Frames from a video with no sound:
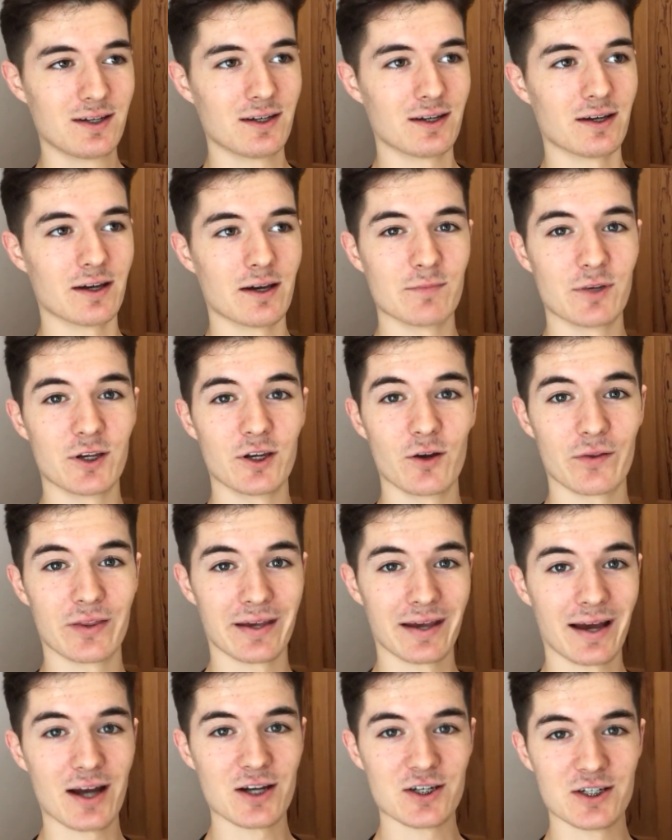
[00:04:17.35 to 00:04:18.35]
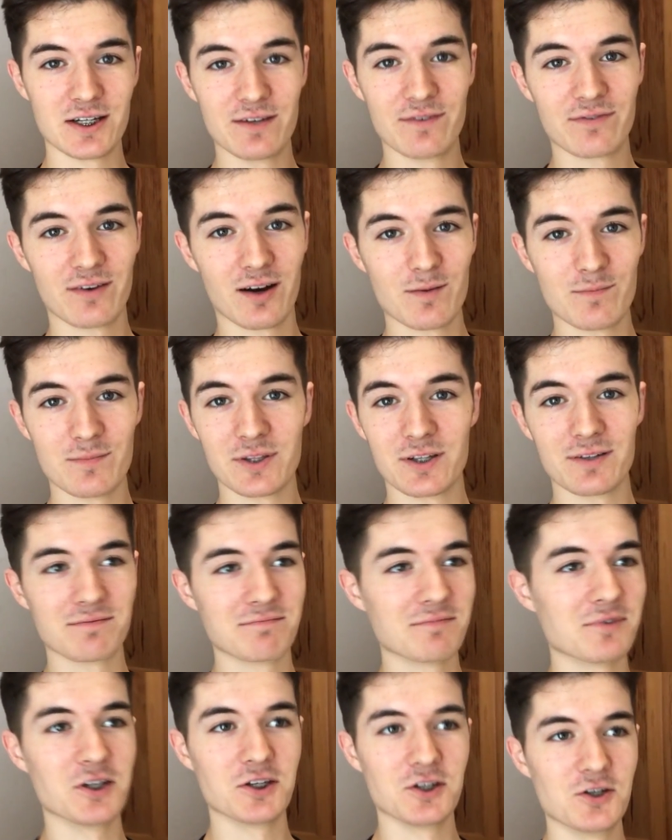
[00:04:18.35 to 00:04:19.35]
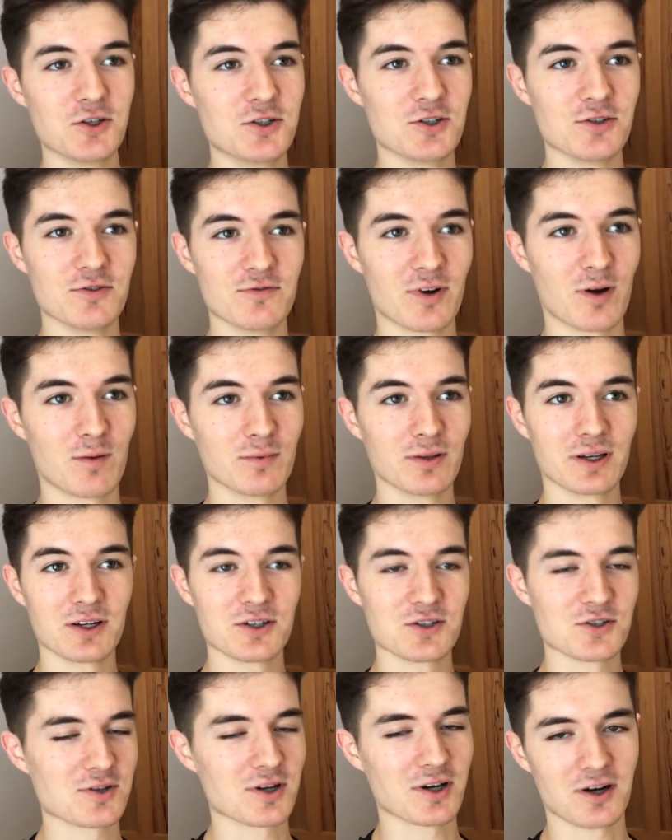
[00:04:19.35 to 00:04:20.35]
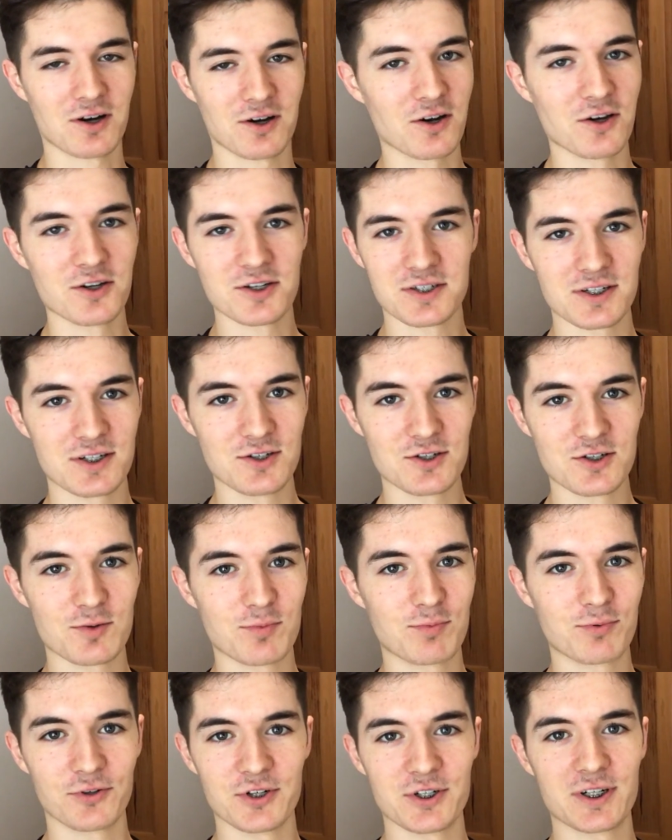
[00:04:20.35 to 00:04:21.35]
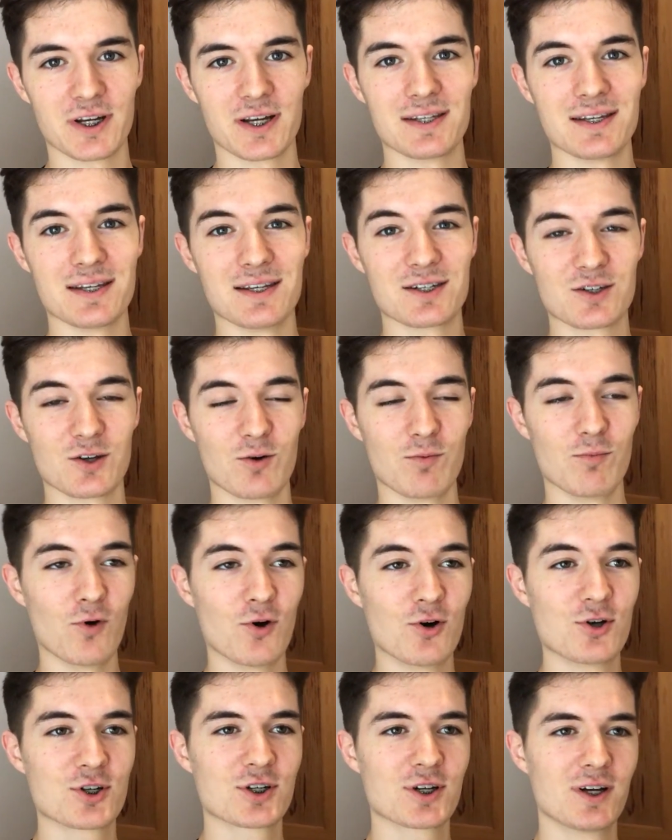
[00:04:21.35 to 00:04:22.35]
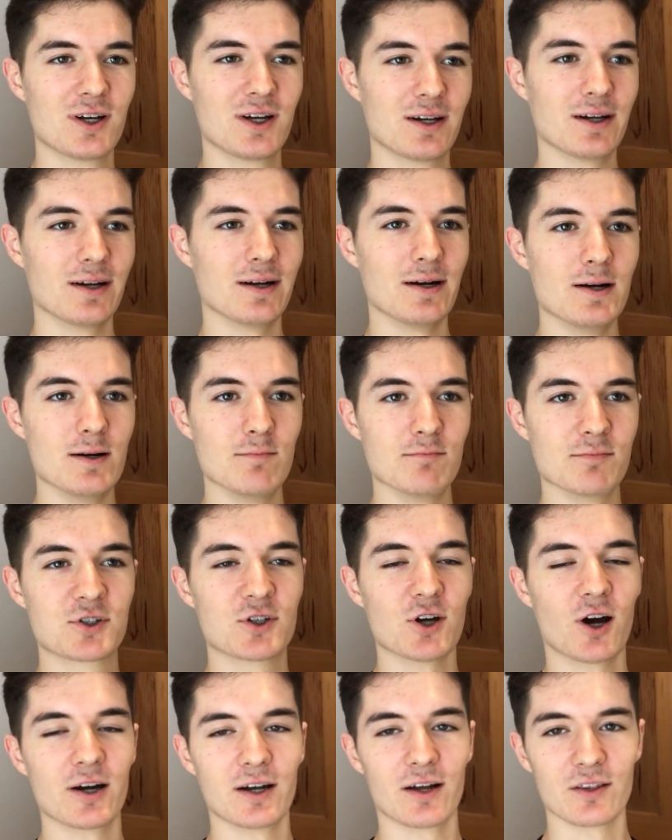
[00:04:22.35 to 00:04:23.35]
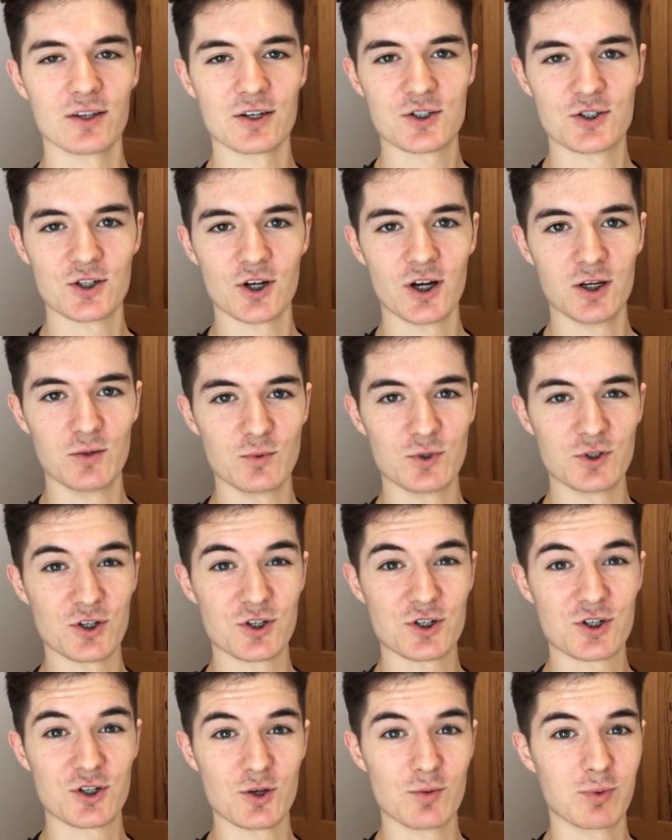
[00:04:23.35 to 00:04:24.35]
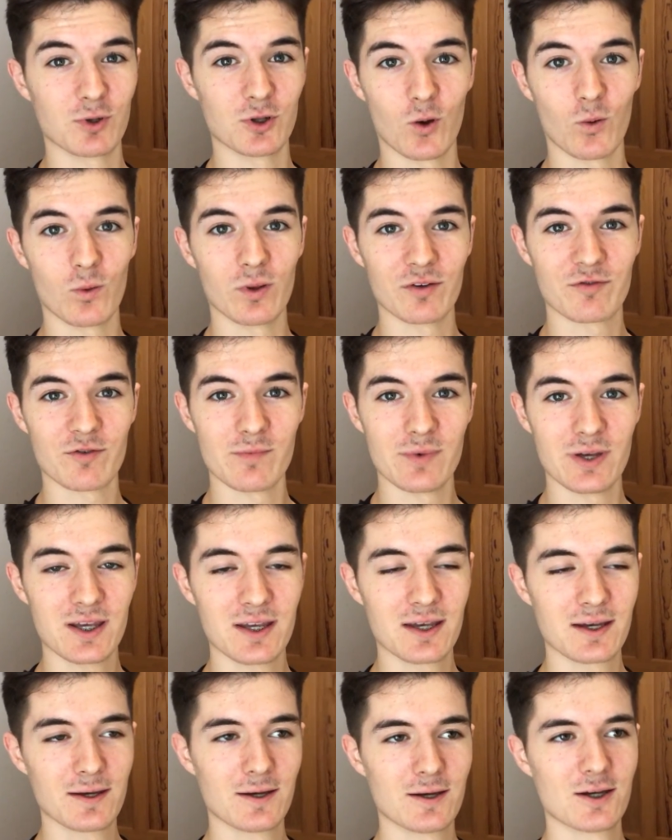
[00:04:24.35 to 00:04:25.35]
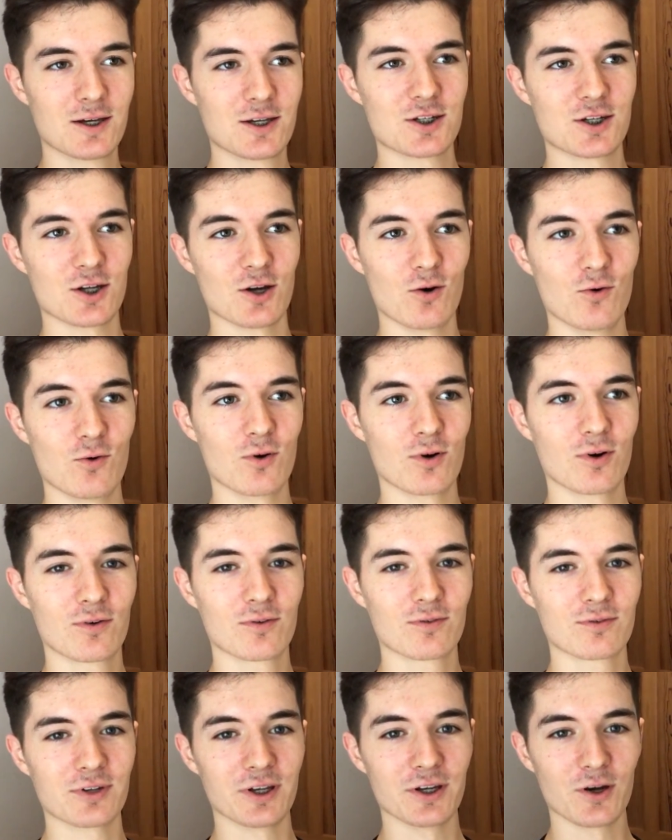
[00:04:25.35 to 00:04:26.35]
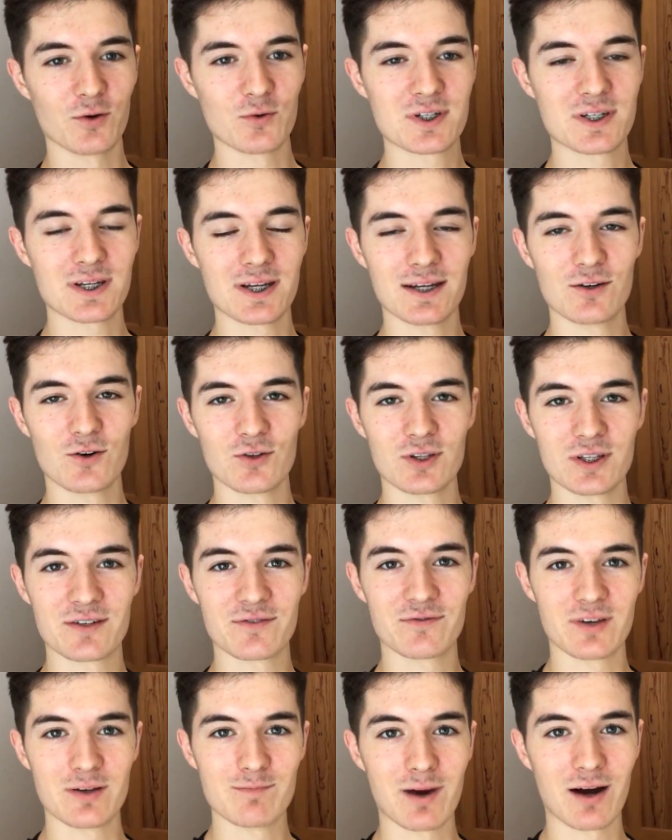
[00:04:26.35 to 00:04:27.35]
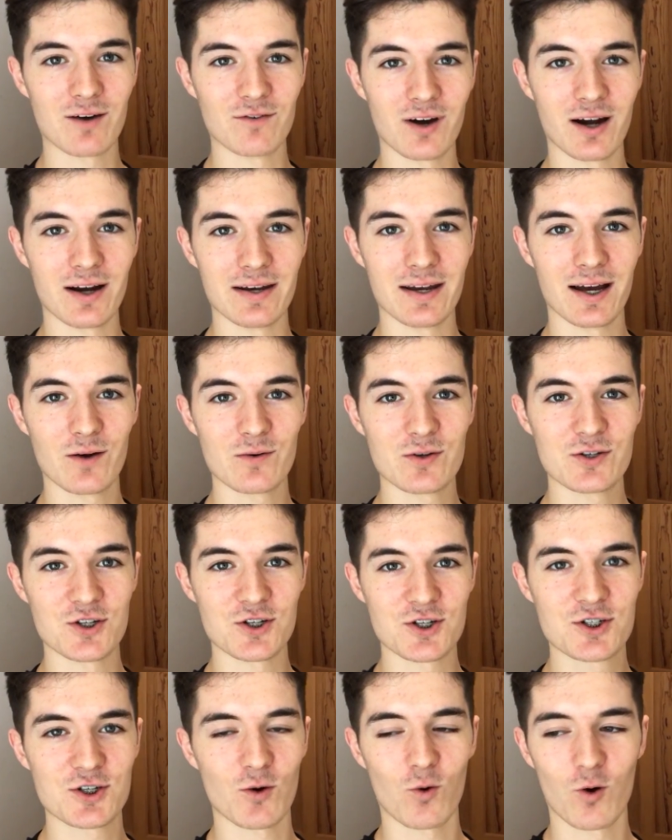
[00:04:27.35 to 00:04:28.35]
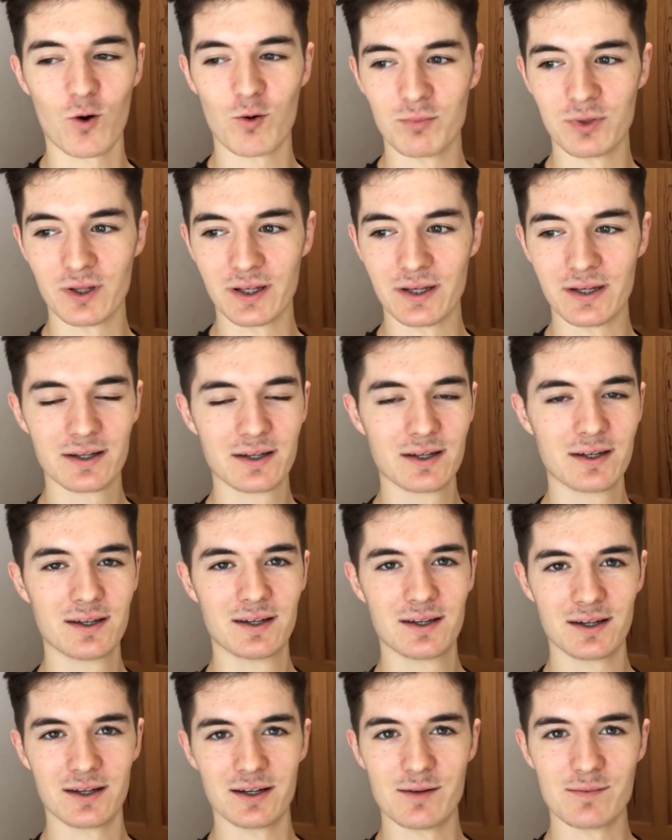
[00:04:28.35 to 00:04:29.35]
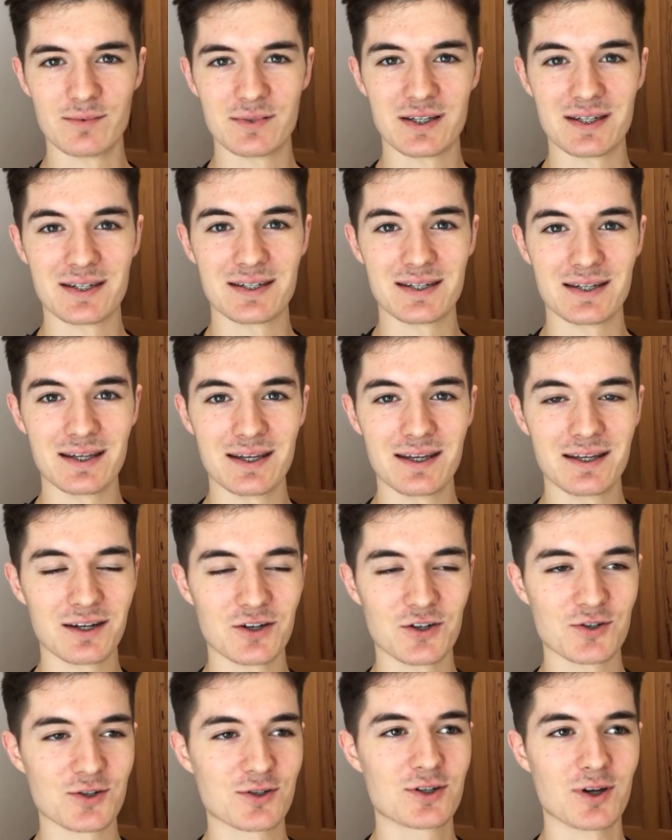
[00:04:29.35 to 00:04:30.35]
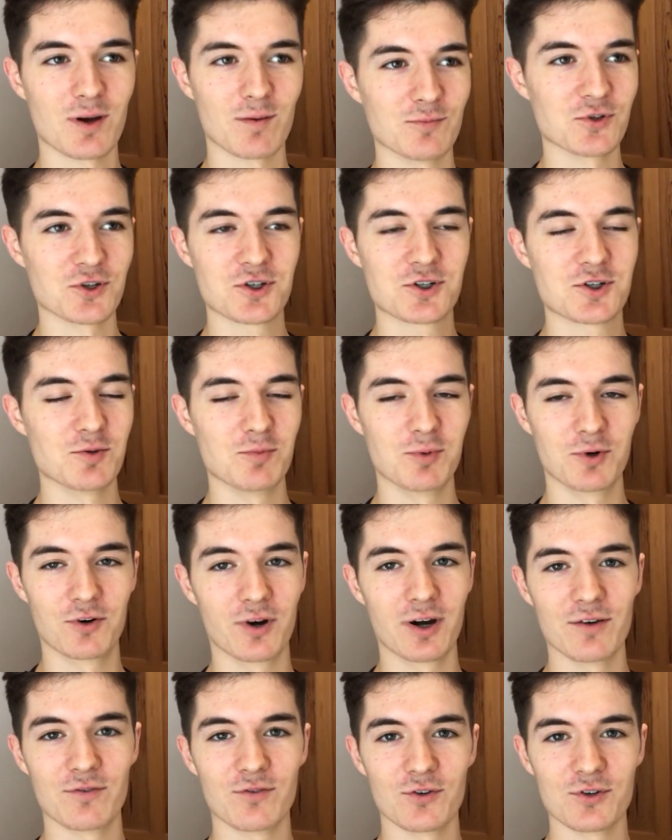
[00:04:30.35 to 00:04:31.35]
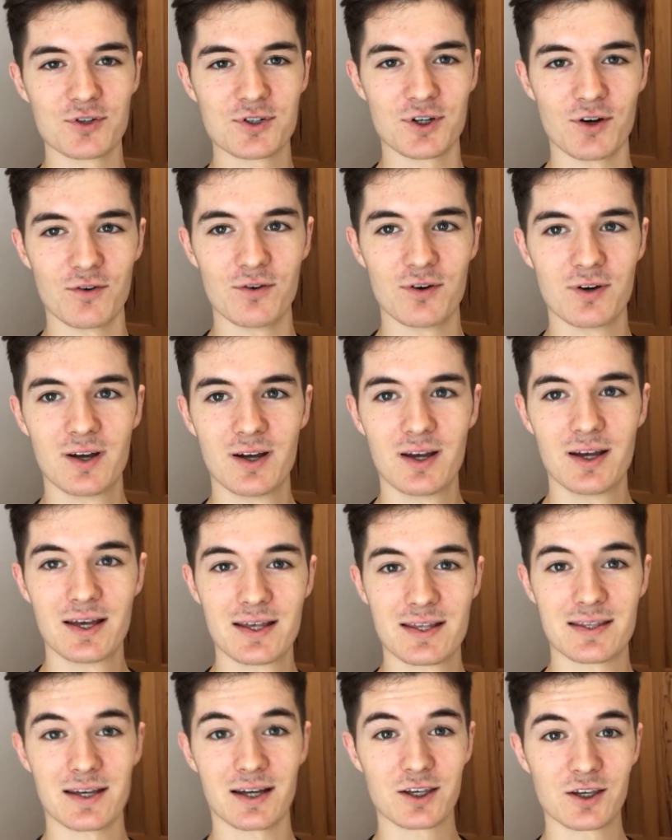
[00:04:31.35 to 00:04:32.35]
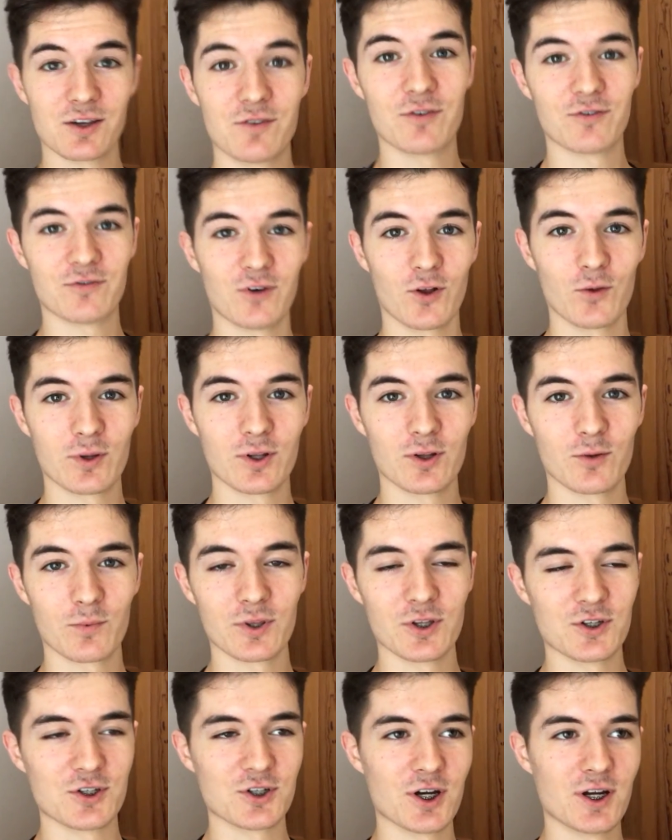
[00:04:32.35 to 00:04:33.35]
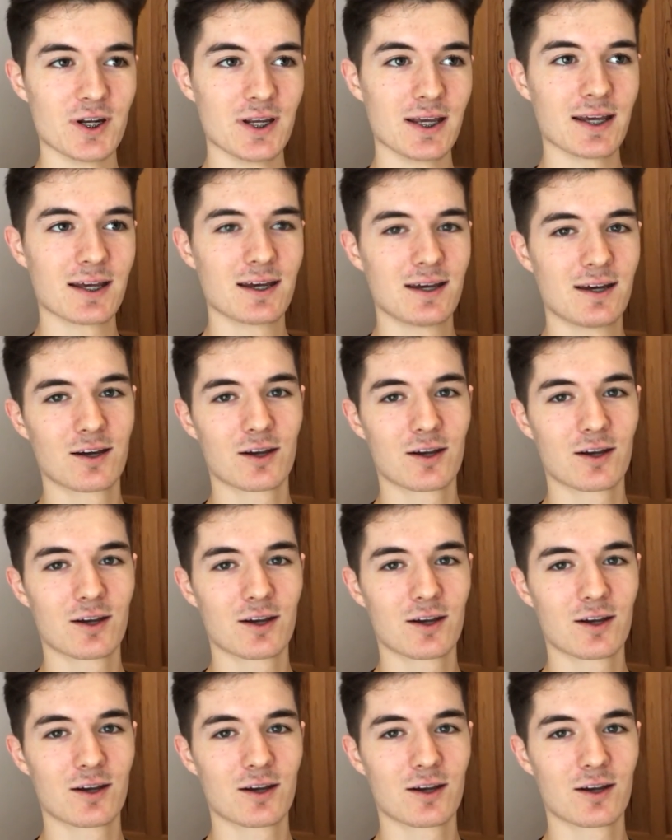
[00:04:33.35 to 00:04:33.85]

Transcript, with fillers: Um, you know, the IG fam, the, the YouTube family, I just honestly just appreciate it so much. Um, starting out this journey was just super lonely for me. So, you know, seeing all this feedback right now is just so humbling um, to see and I'm just, I'm just super grateful. So thank you for following along with the journey.